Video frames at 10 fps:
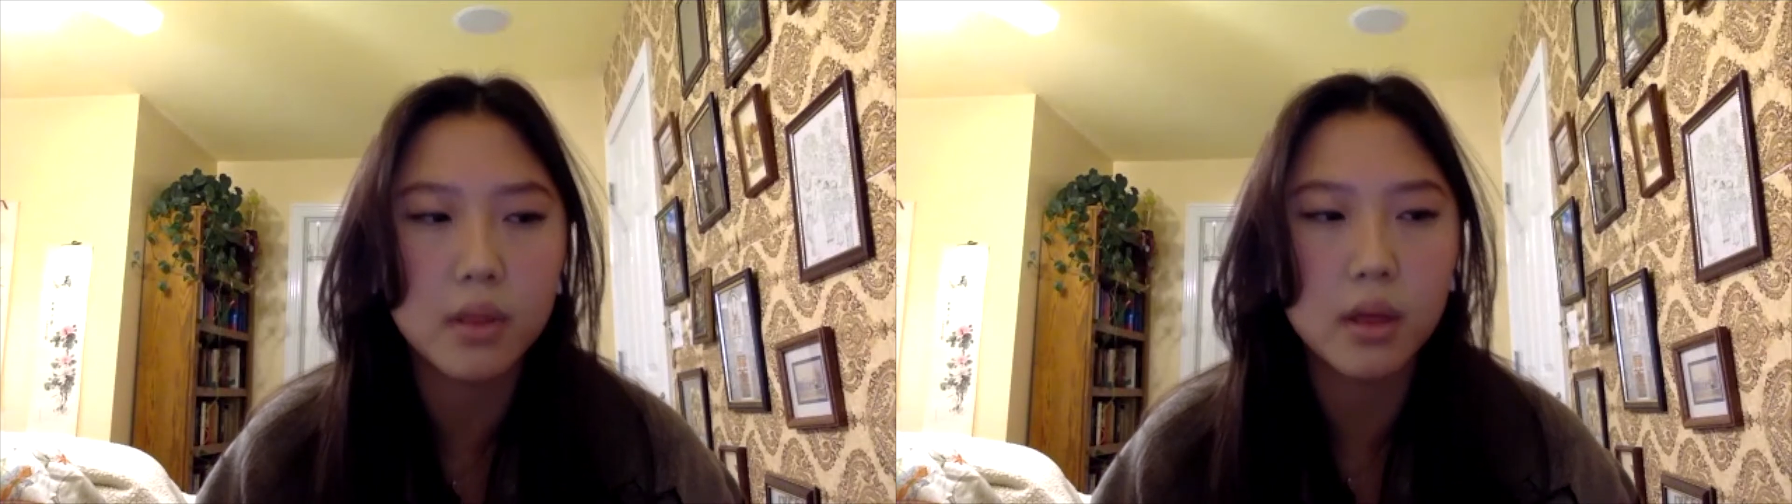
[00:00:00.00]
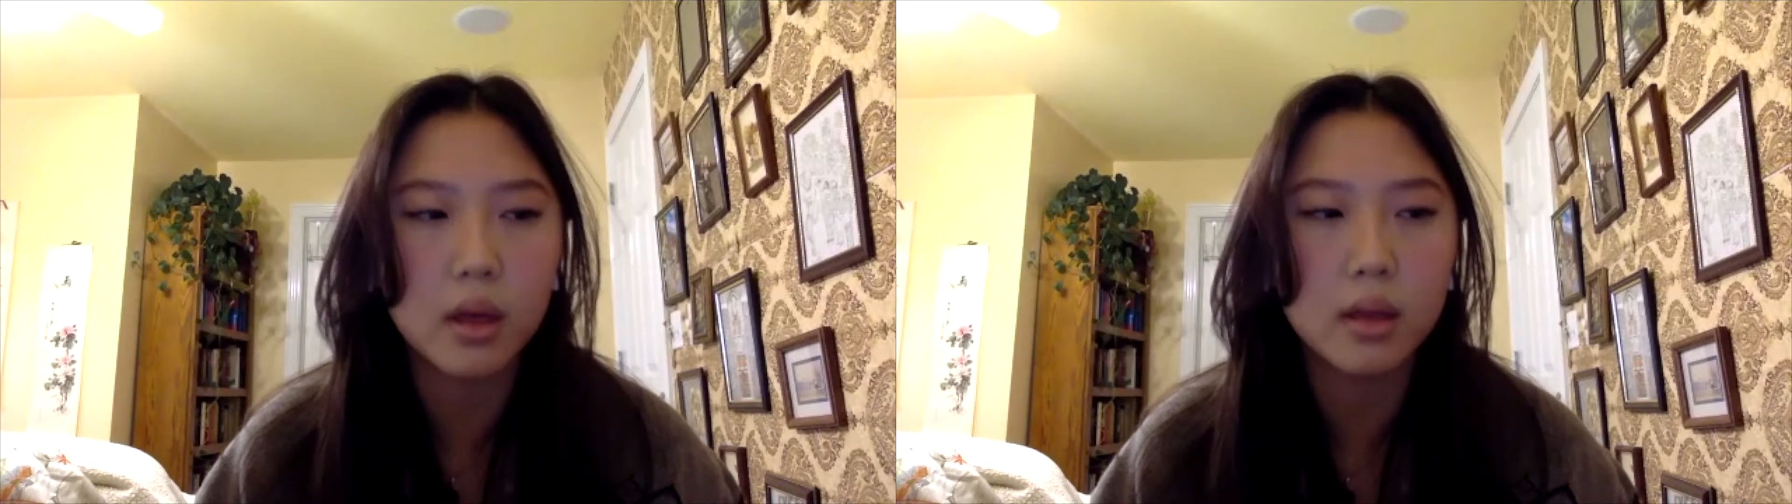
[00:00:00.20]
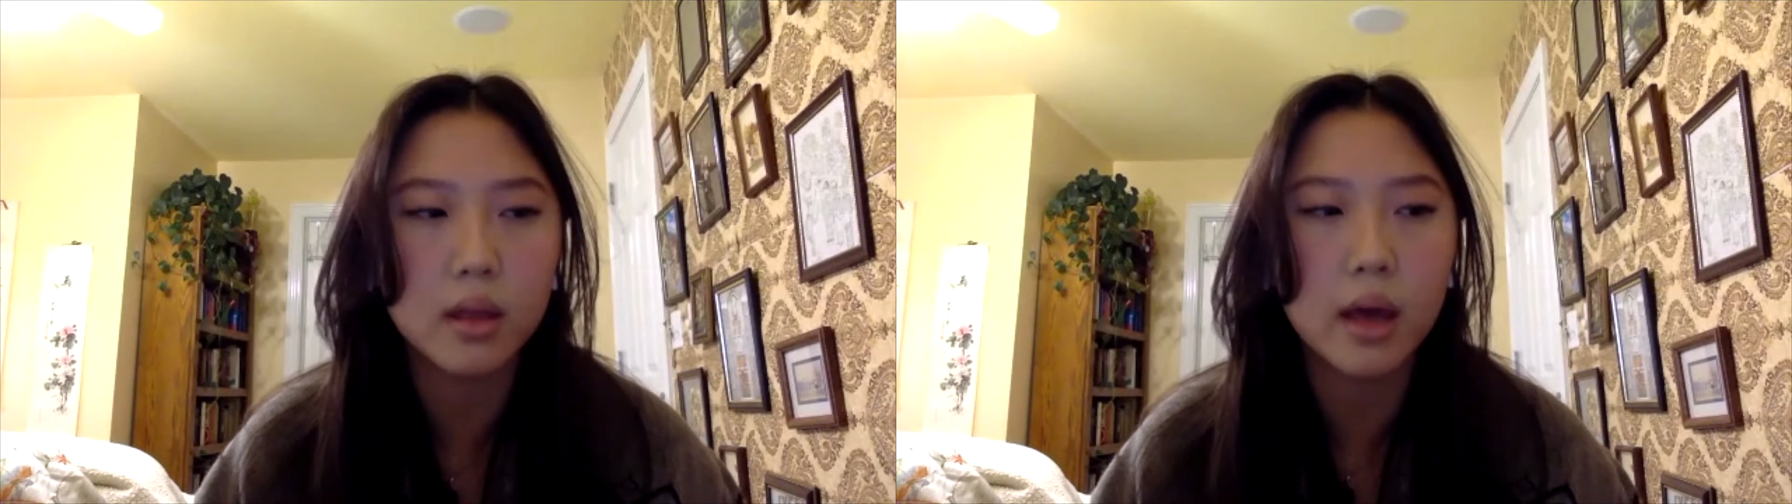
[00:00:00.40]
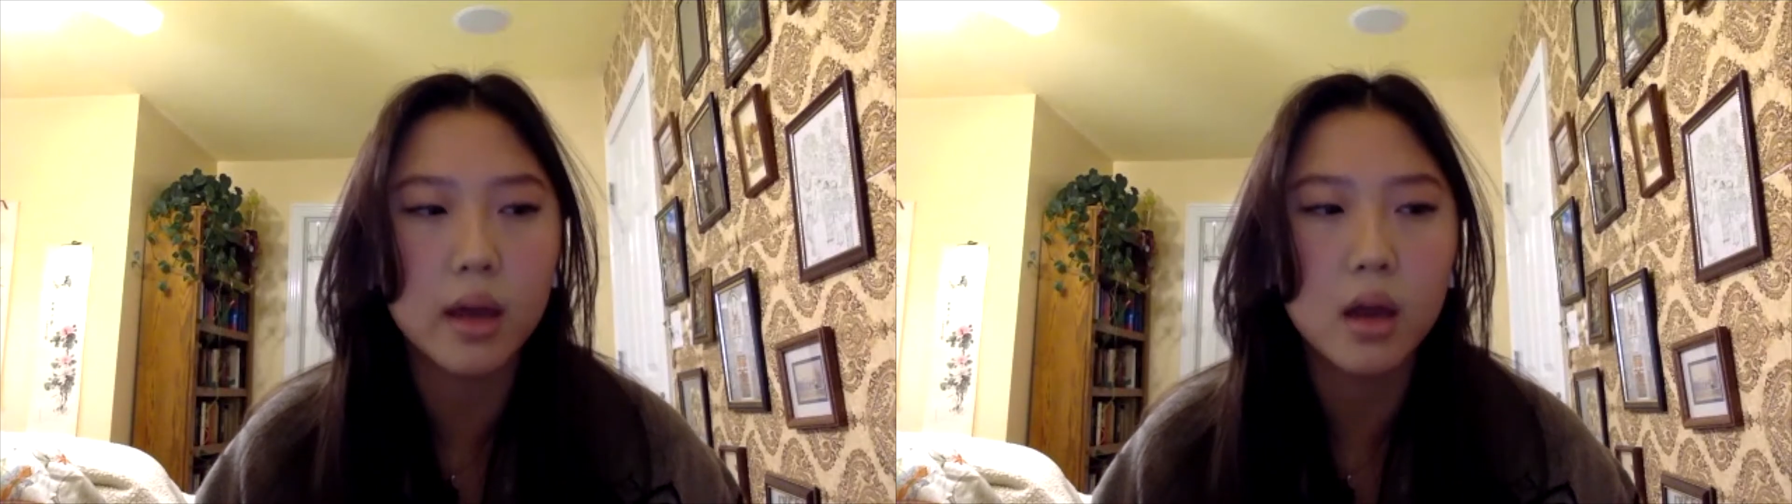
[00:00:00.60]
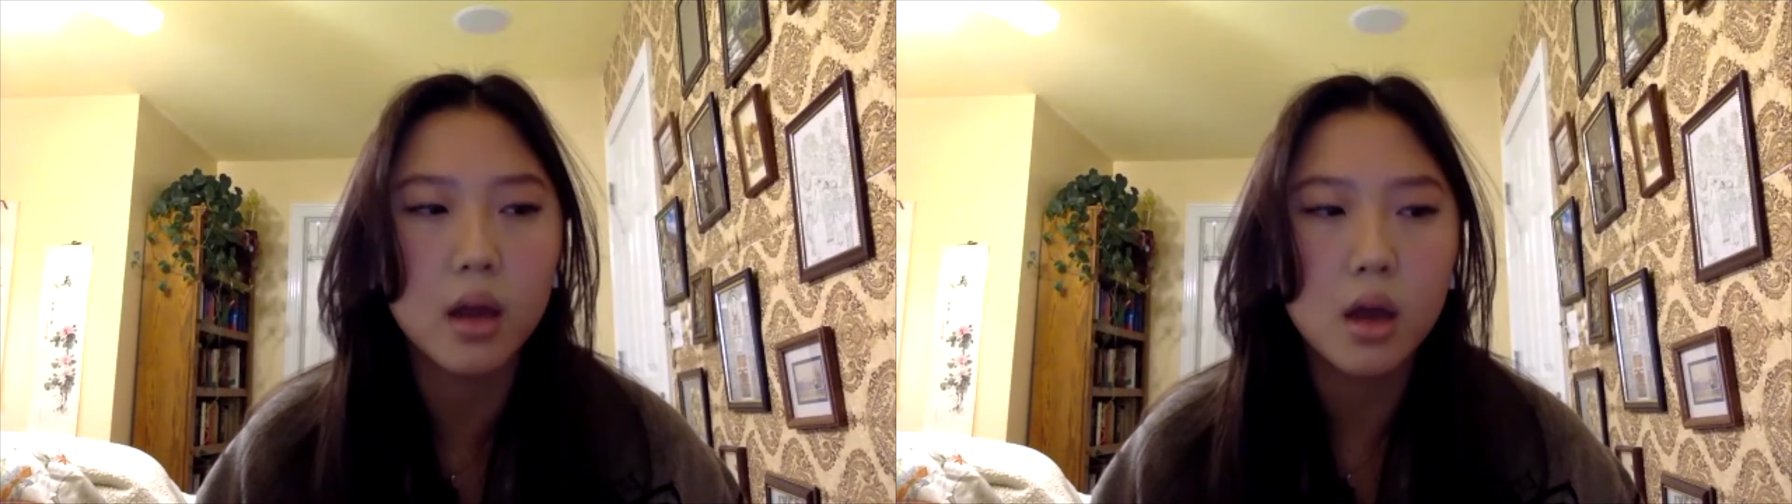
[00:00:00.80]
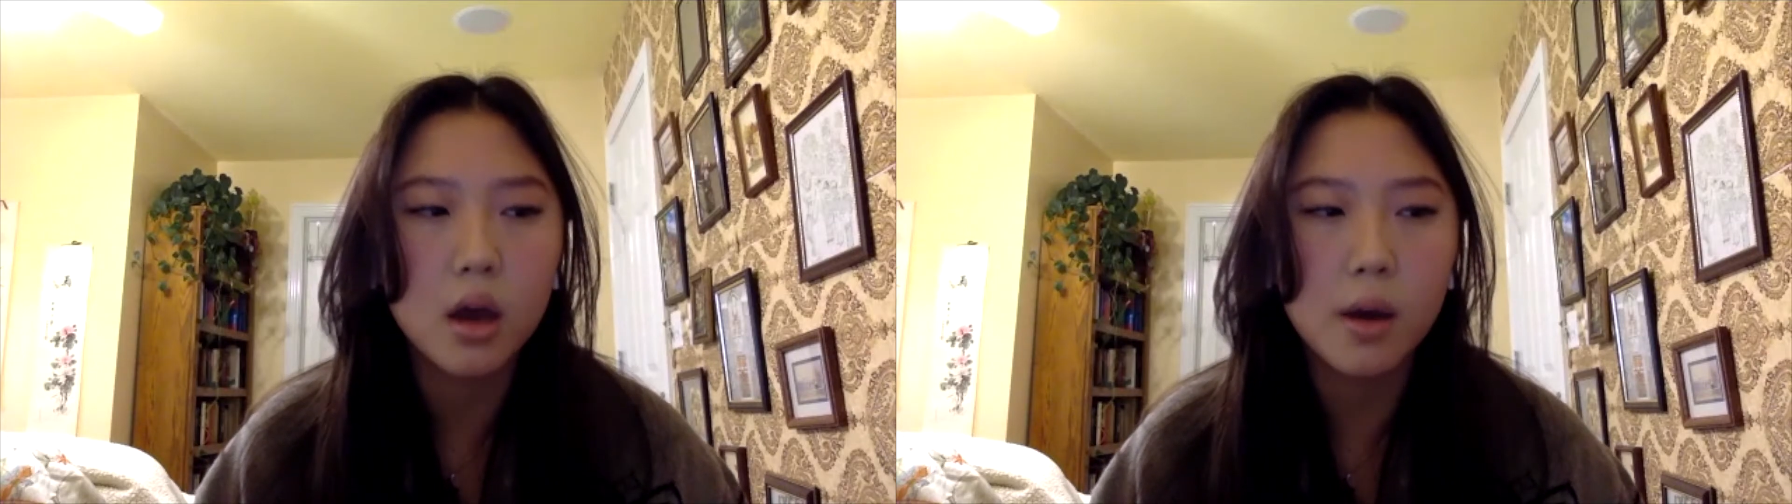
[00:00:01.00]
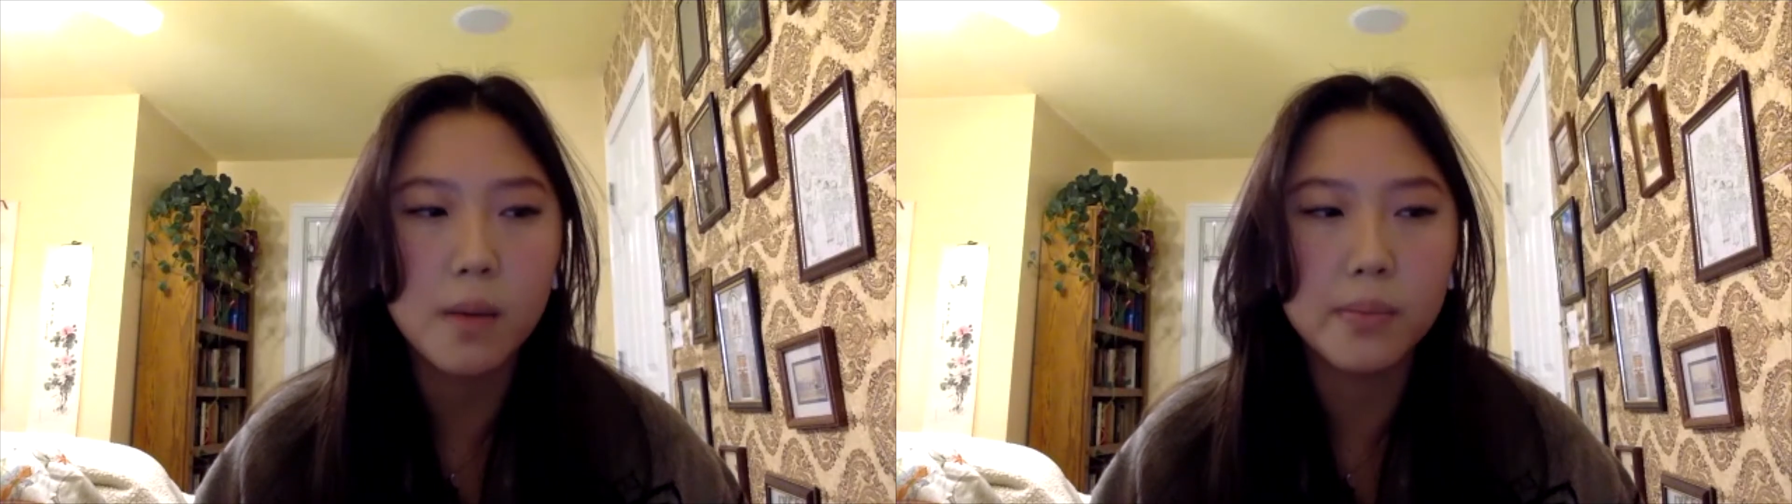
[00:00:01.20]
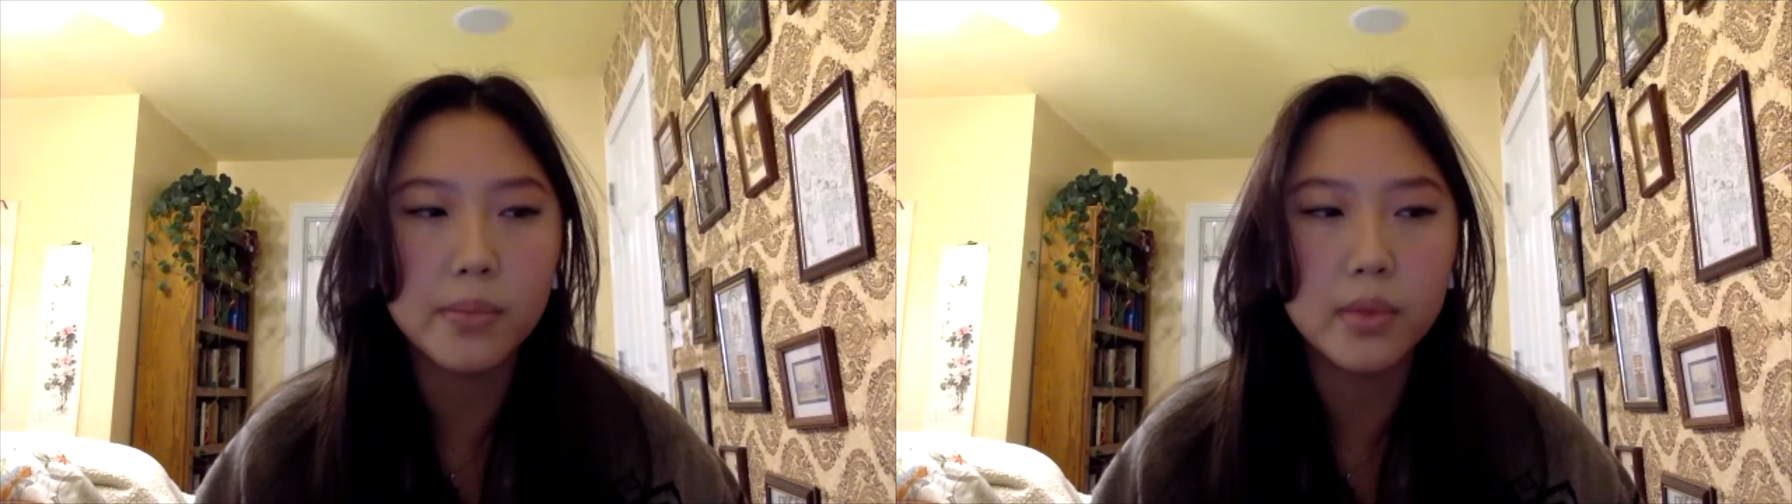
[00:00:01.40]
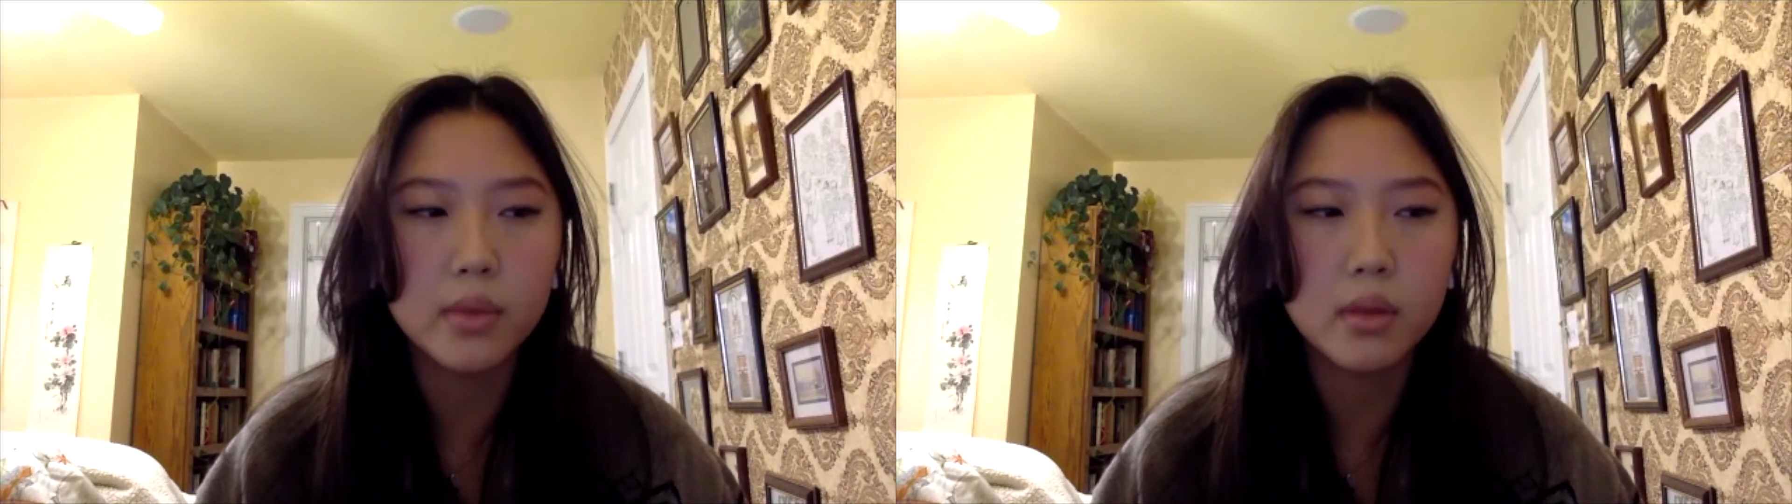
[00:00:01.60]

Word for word: thing that um,